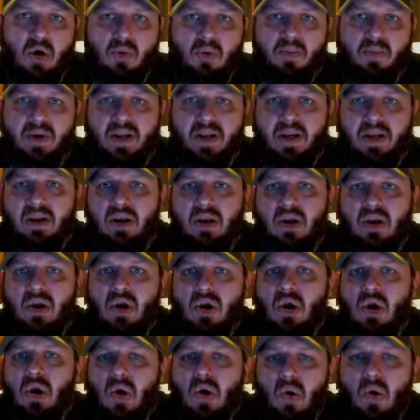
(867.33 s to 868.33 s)
opening
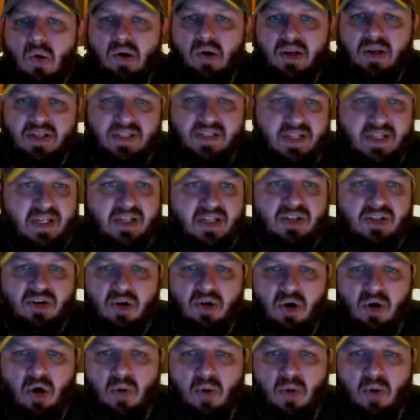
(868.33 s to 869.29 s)
or a six star